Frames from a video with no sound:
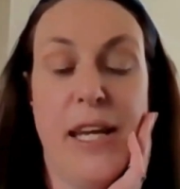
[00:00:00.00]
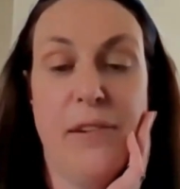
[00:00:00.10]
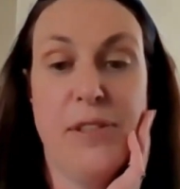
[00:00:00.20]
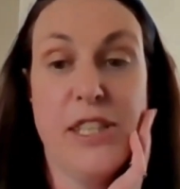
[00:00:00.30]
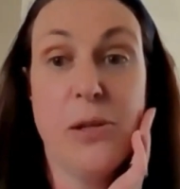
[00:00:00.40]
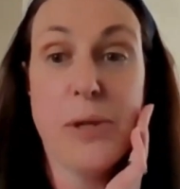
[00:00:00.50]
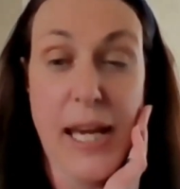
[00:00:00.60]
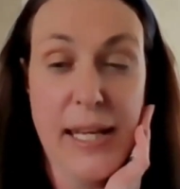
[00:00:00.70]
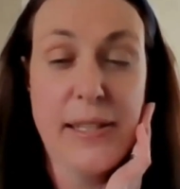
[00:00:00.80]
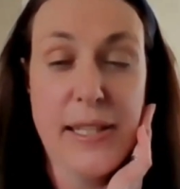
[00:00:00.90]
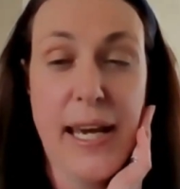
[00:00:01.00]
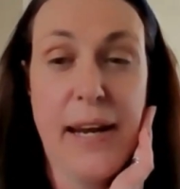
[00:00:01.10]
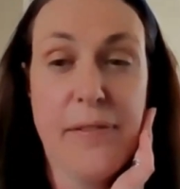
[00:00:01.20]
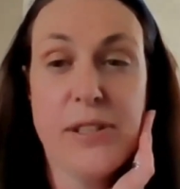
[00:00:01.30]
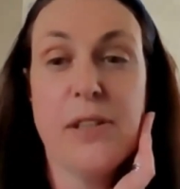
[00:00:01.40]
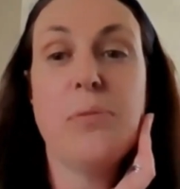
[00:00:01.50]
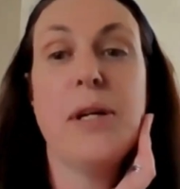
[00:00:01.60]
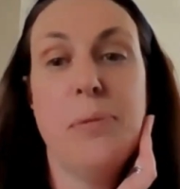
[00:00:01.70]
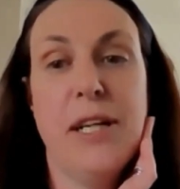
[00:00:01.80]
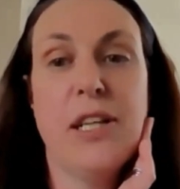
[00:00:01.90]
if we don't get to everything,
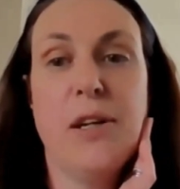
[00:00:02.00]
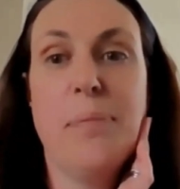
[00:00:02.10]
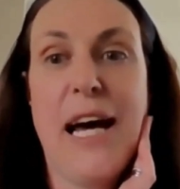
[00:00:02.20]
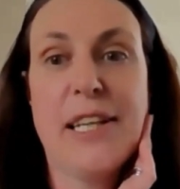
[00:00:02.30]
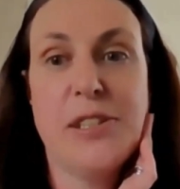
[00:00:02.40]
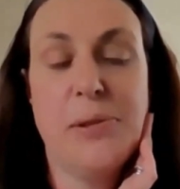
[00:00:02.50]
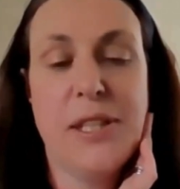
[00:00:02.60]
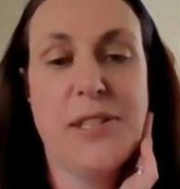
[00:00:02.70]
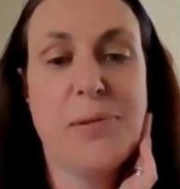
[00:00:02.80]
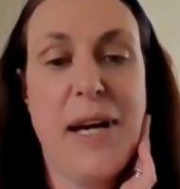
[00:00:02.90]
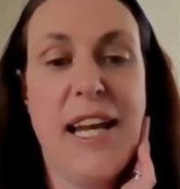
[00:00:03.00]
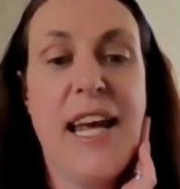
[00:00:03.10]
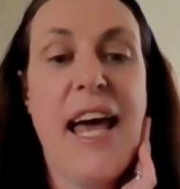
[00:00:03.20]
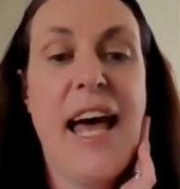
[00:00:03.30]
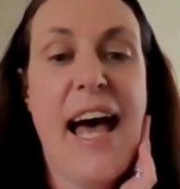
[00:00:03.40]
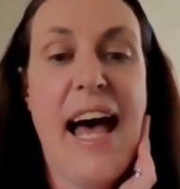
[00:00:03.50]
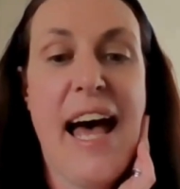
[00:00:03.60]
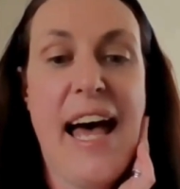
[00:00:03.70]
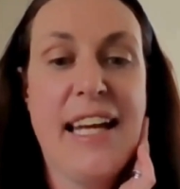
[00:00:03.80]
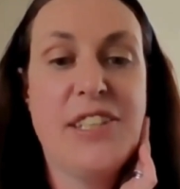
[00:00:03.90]
we will come back to it as well.
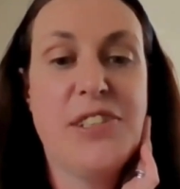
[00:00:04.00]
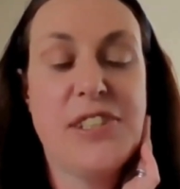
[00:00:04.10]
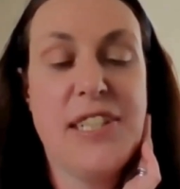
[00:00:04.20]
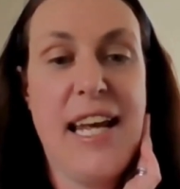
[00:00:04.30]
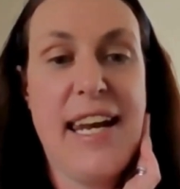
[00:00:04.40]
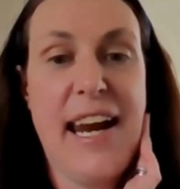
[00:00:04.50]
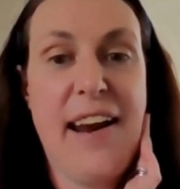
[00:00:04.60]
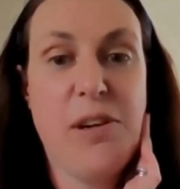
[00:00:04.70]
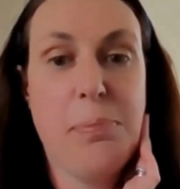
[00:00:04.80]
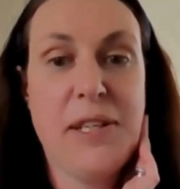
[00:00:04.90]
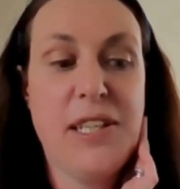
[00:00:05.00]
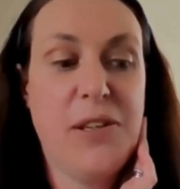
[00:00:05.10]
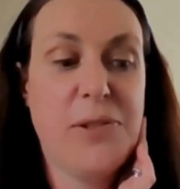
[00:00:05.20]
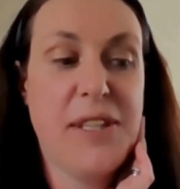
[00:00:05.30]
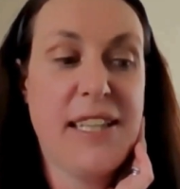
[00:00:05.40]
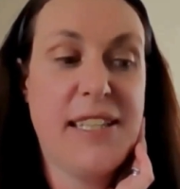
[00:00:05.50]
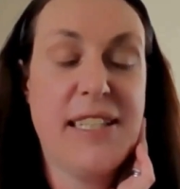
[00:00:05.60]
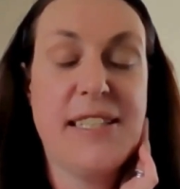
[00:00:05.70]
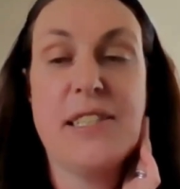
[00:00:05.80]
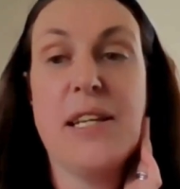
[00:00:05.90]
And just to let everybody know that
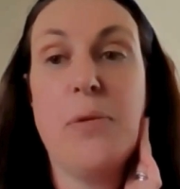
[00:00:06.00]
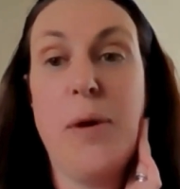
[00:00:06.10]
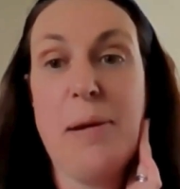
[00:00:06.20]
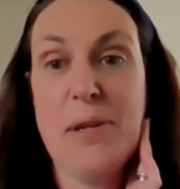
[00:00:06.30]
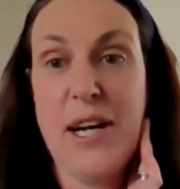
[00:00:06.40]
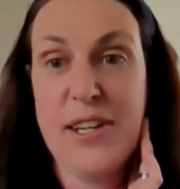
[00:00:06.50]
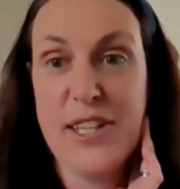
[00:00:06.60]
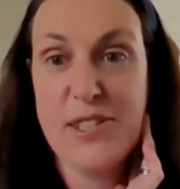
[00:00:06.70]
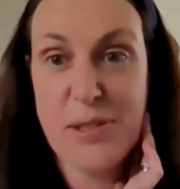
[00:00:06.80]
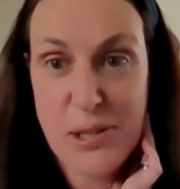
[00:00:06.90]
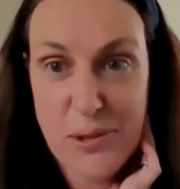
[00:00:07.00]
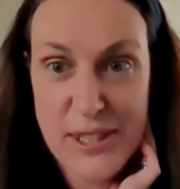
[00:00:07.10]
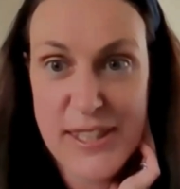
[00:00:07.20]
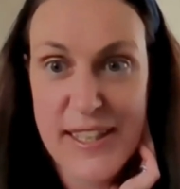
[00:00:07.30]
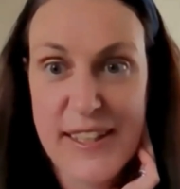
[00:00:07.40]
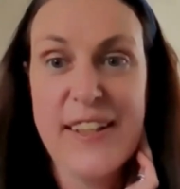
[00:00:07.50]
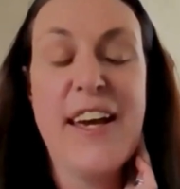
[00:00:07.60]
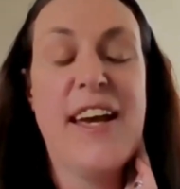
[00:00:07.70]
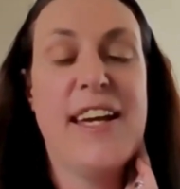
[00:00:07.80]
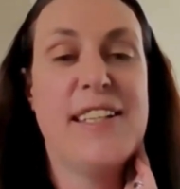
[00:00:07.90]
this webinar is recording
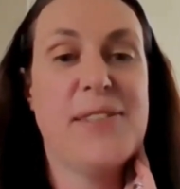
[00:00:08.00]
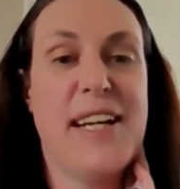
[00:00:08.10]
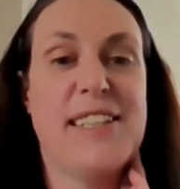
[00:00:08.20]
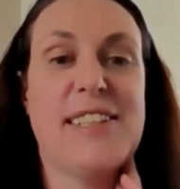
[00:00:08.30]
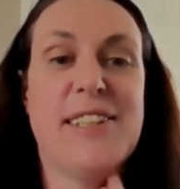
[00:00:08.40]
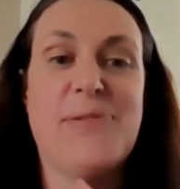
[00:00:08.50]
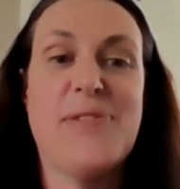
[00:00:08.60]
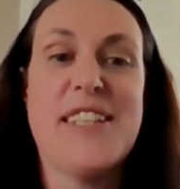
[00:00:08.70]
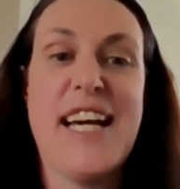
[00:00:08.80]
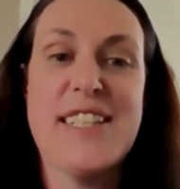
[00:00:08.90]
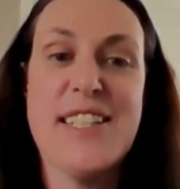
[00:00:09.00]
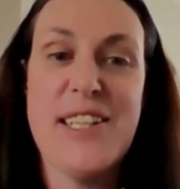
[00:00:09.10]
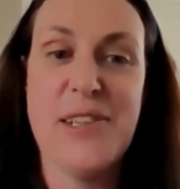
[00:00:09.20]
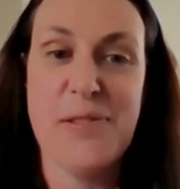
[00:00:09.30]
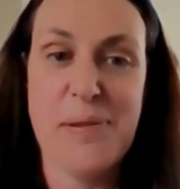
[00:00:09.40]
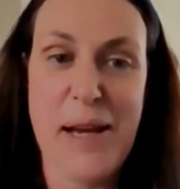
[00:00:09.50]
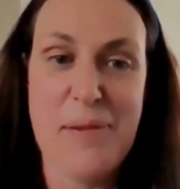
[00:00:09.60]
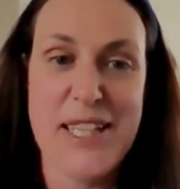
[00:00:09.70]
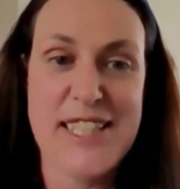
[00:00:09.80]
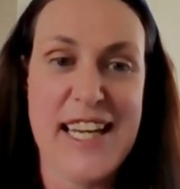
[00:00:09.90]
as well. So that's enough
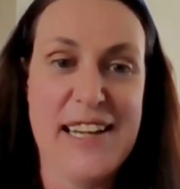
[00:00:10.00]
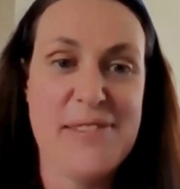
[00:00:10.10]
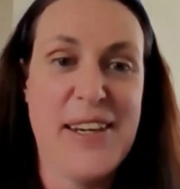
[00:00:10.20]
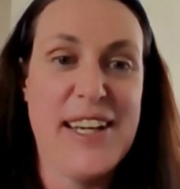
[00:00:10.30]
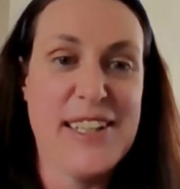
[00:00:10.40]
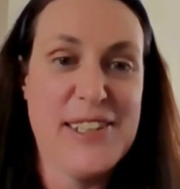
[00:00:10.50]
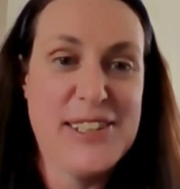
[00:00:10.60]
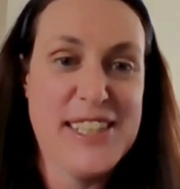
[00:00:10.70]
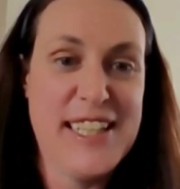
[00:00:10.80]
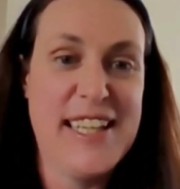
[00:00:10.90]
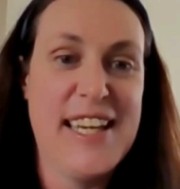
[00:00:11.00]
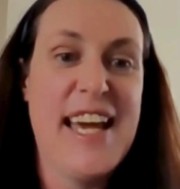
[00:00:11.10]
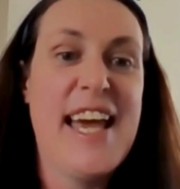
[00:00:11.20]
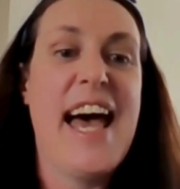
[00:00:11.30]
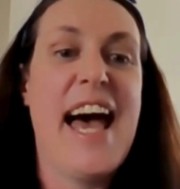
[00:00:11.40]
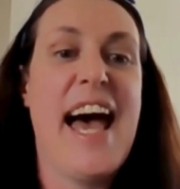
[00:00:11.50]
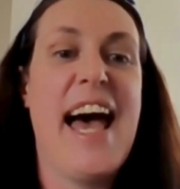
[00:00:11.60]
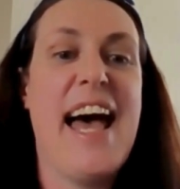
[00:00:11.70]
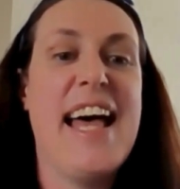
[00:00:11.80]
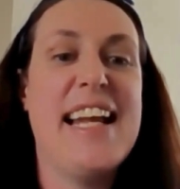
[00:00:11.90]
about myself. I'm going to
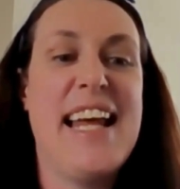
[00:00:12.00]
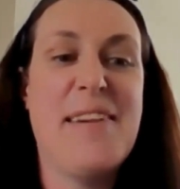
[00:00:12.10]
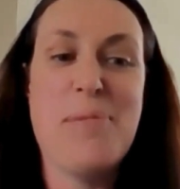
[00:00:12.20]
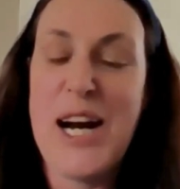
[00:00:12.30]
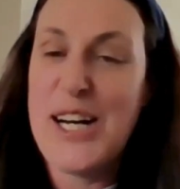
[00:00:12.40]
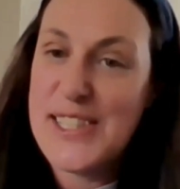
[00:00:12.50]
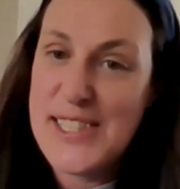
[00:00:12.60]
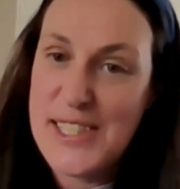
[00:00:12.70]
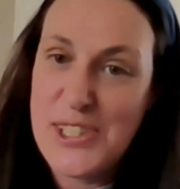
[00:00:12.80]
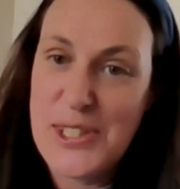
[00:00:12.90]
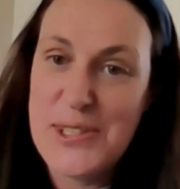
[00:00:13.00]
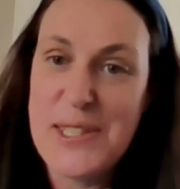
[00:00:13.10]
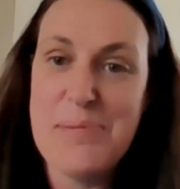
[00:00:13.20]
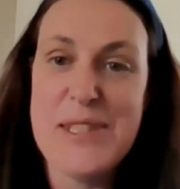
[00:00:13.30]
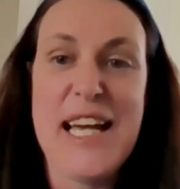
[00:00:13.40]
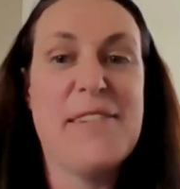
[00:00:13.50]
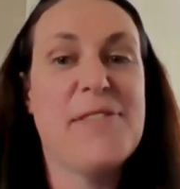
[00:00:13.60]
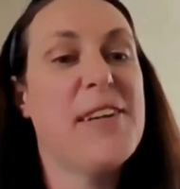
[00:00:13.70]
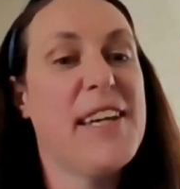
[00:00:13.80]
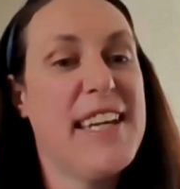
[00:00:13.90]
let Marcus introduce himself
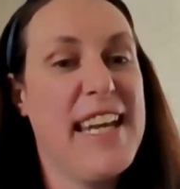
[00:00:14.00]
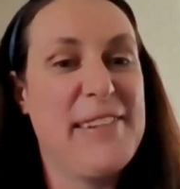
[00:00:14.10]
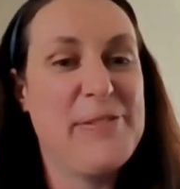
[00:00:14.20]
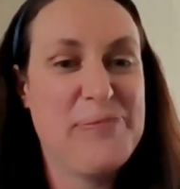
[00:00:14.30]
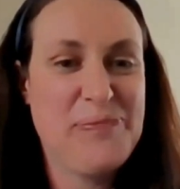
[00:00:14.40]
now.